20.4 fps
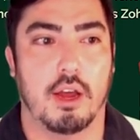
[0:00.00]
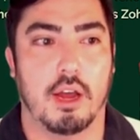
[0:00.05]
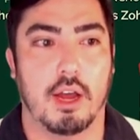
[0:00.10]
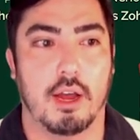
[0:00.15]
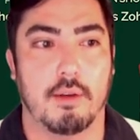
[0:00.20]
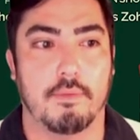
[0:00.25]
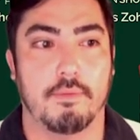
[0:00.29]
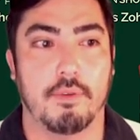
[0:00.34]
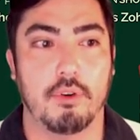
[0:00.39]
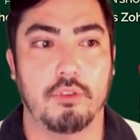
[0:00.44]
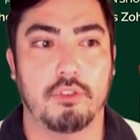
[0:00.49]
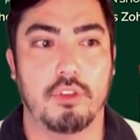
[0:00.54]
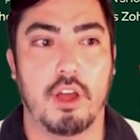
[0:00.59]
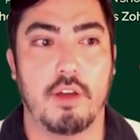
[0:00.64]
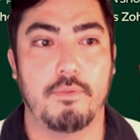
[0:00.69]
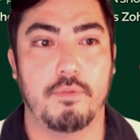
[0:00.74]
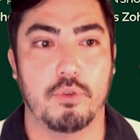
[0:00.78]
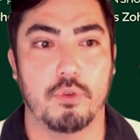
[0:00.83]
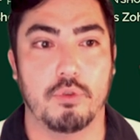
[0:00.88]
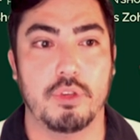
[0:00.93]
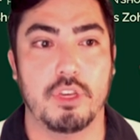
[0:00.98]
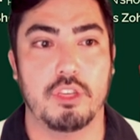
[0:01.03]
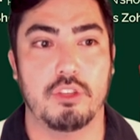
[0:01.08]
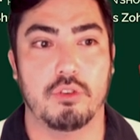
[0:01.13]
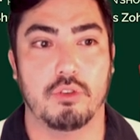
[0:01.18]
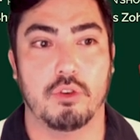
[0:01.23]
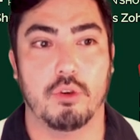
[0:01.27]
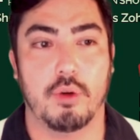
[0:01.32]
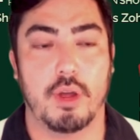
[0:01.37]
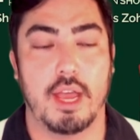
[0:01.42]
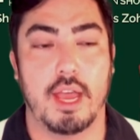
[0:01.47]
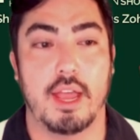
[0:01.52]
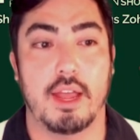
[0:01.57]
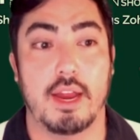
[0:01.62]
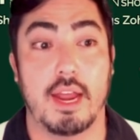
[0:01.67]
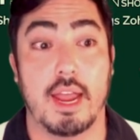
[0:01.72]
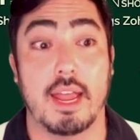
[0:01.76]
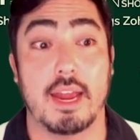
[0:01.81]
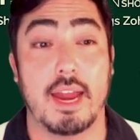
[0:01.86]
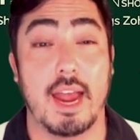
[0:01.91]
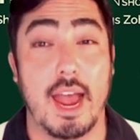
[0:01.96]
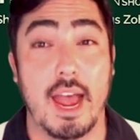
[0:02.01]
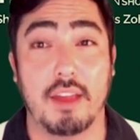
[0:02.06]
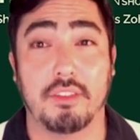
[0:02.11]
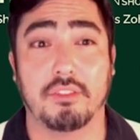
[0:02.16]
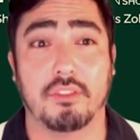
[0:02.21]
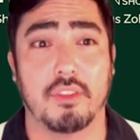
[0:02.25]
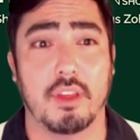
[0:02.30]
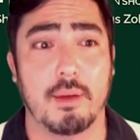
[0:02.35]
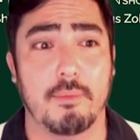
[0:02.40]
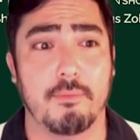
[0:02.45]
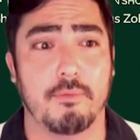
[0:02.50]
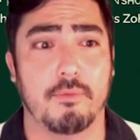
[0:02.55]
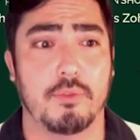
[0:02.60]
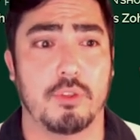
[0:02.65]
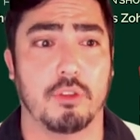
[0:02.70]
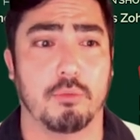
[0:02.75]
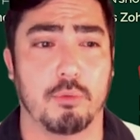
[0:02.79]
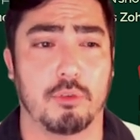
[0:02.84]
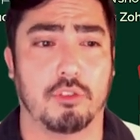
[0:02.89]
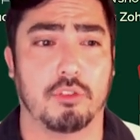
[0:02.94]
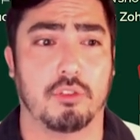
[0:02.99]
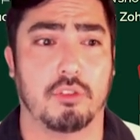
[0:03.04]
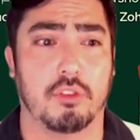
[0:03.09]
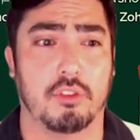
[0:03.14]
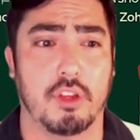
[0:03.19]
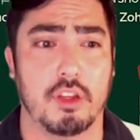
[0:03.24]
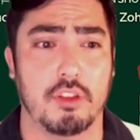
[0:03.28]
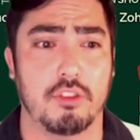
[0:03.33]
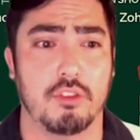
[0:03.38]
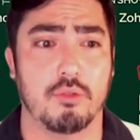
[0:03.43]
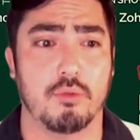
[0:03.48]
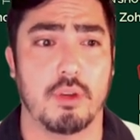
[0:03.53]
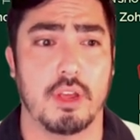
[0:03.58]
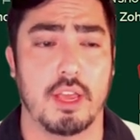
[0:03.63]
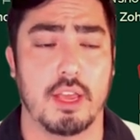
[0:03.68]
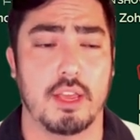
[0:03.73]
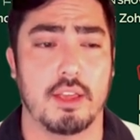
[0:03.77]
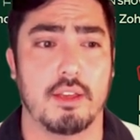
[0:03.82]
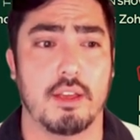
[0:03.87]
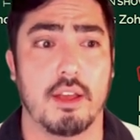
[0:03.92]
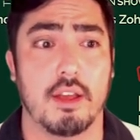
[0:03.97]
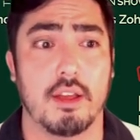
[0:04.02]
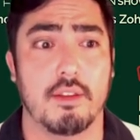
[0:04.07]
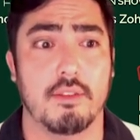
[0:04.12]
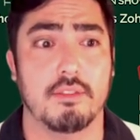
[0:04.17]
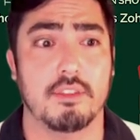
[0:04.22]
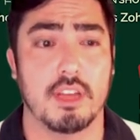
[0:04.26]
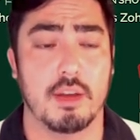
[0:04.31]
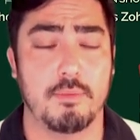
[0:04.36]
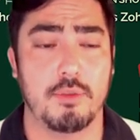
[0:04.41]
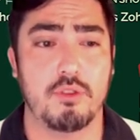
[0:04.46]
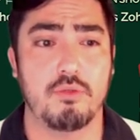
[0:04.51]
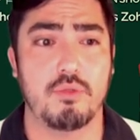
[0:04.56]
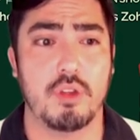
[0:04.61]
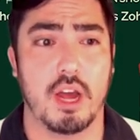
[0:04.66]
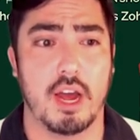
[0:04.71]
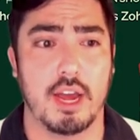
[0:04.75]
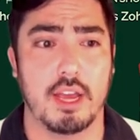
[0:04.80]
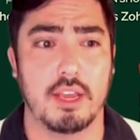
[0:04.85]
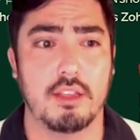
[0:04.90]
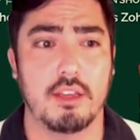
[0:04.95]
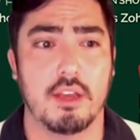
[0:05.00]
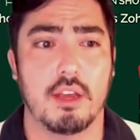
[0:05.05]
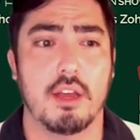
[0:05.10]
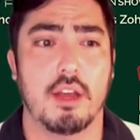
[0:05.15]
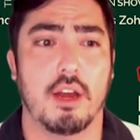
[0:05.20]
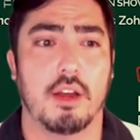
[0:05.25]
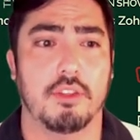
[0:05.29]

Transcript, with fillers: Uh, first off, you'll need to go ahead and ask them to send you a W nine.